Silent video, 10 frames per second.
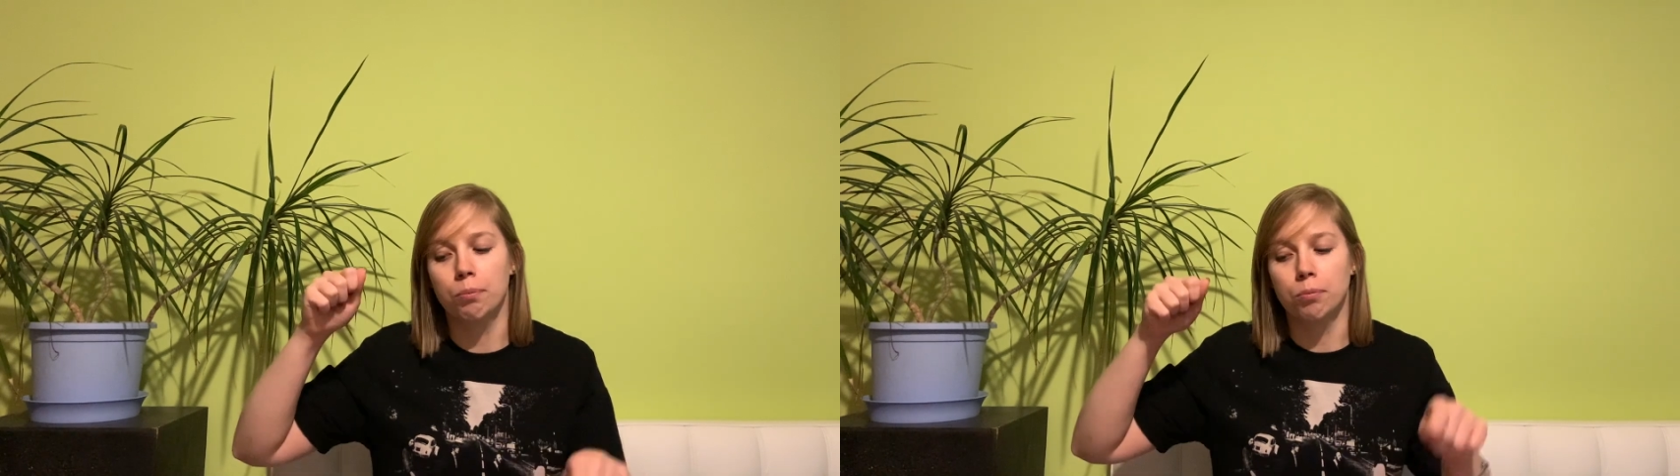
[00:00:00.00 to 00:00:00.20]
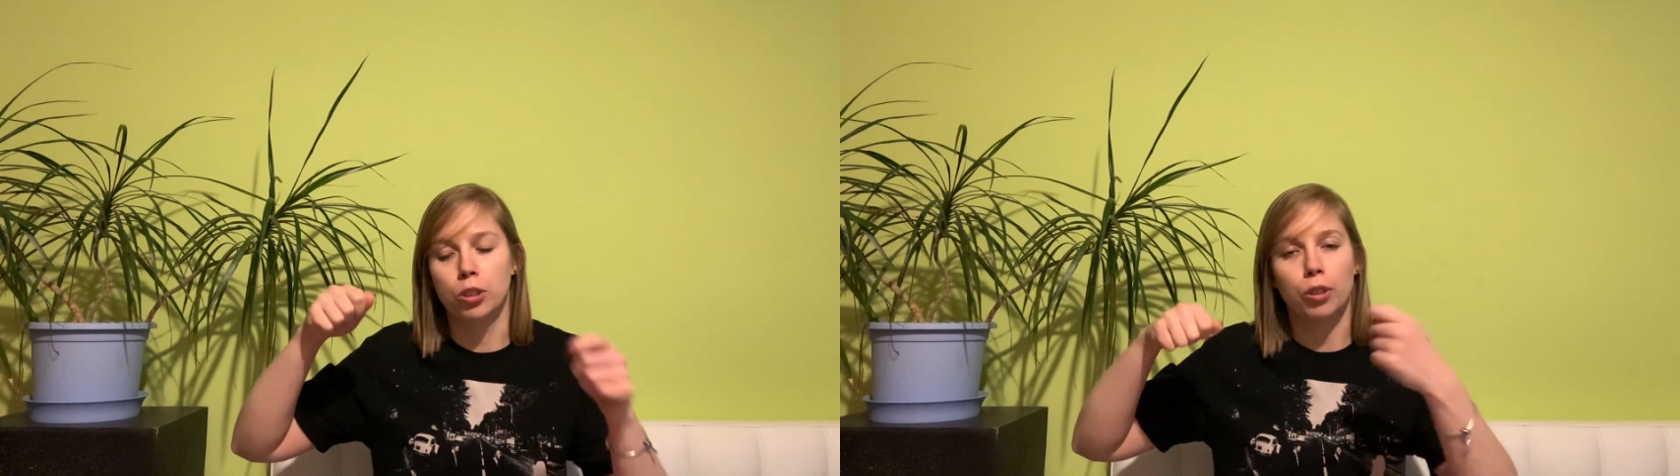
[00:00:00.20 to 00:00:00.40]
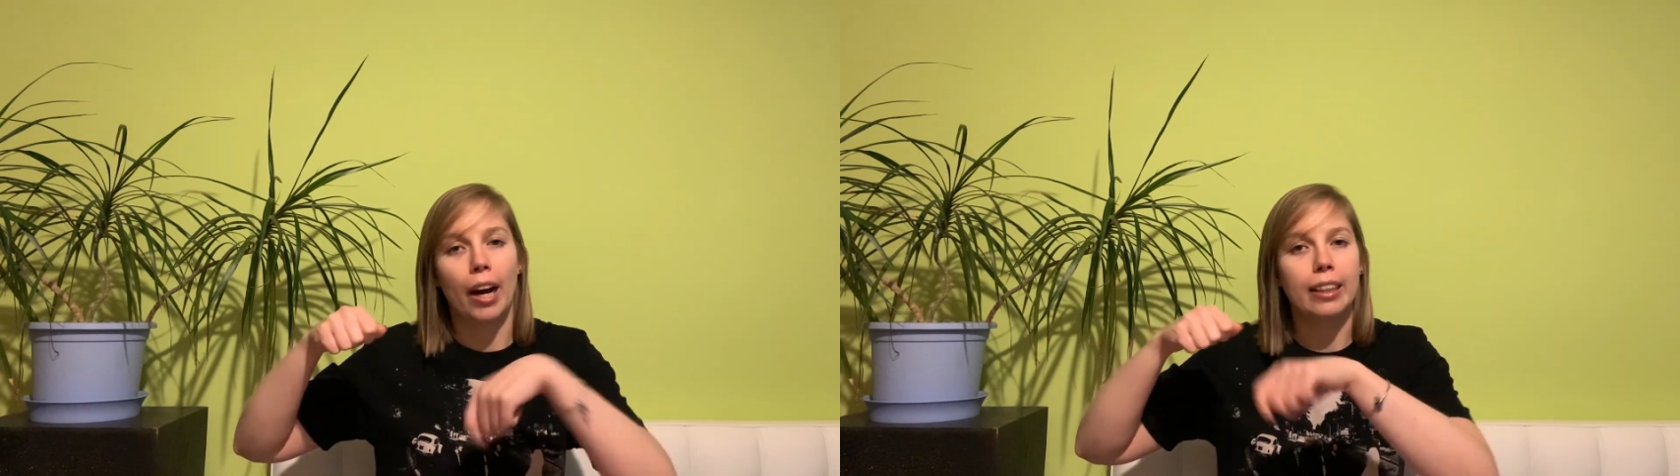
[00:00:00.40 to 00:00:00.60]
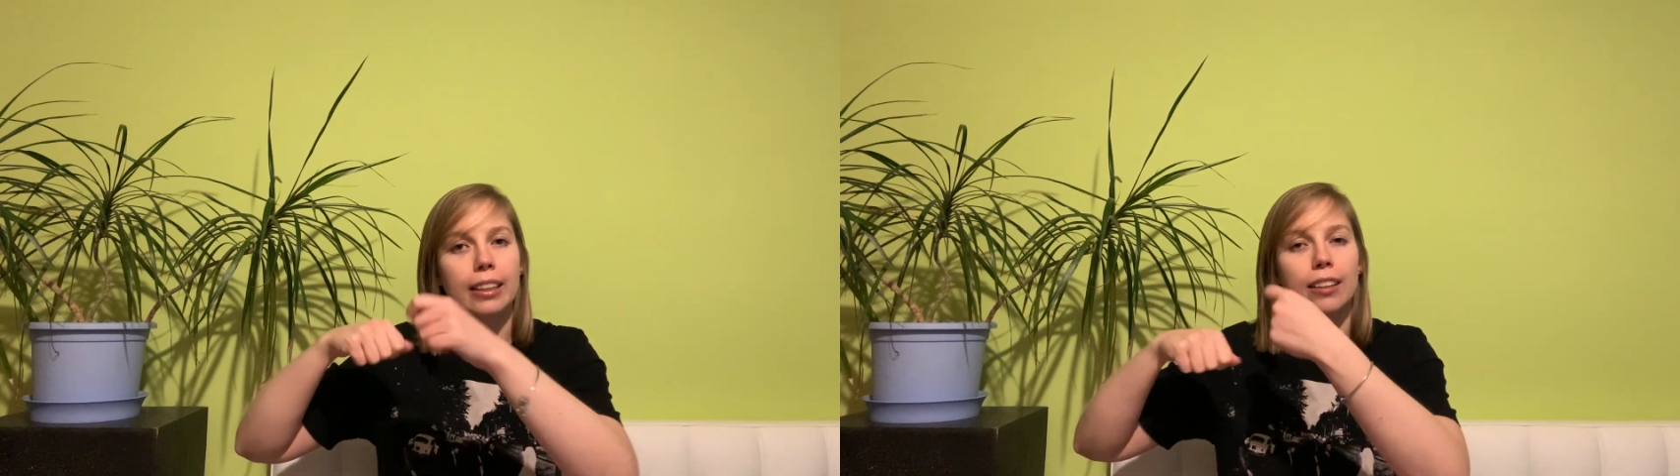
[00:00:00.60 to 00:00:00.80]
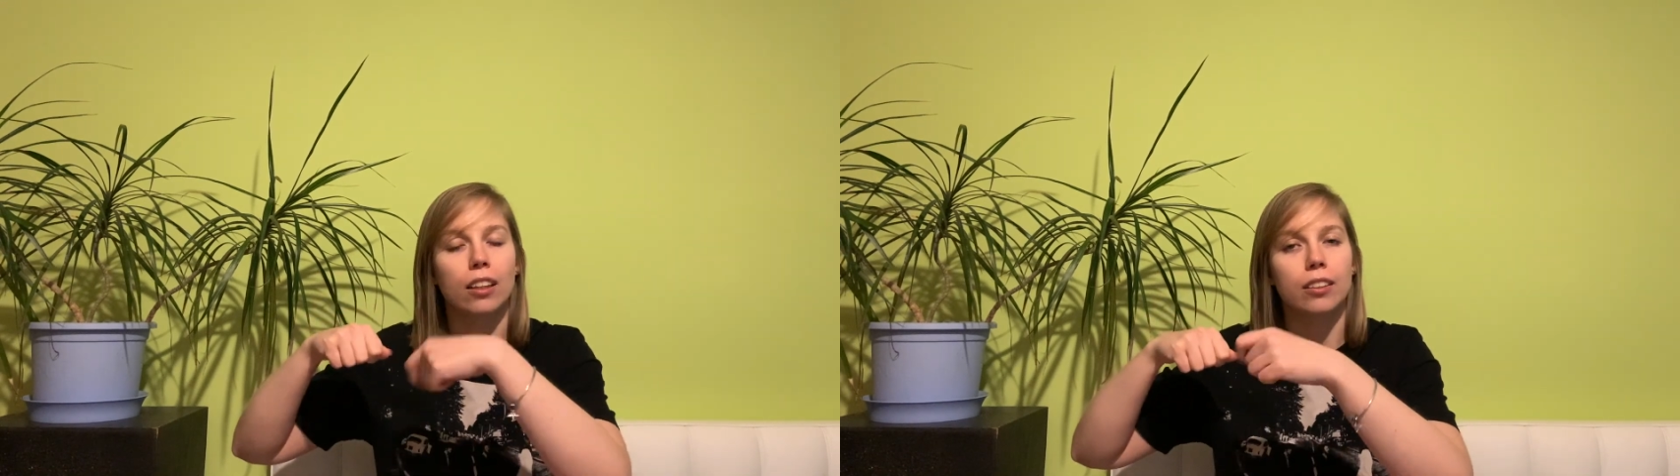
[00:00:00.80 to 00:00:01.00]
dried
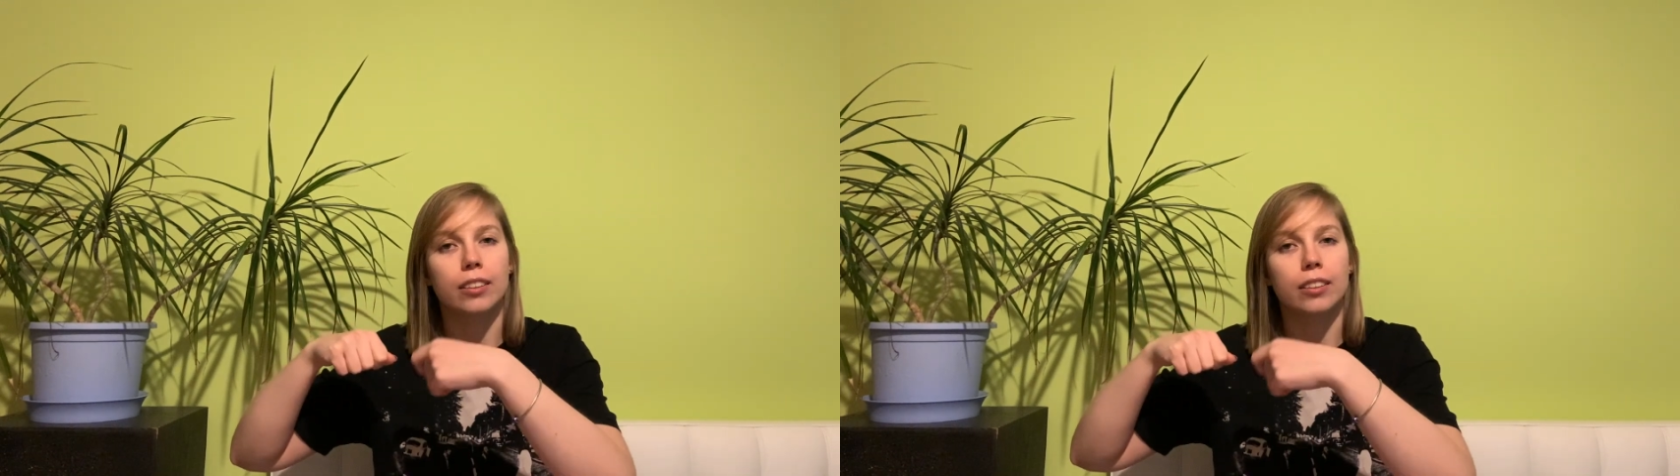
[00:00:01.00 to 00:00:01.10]
it on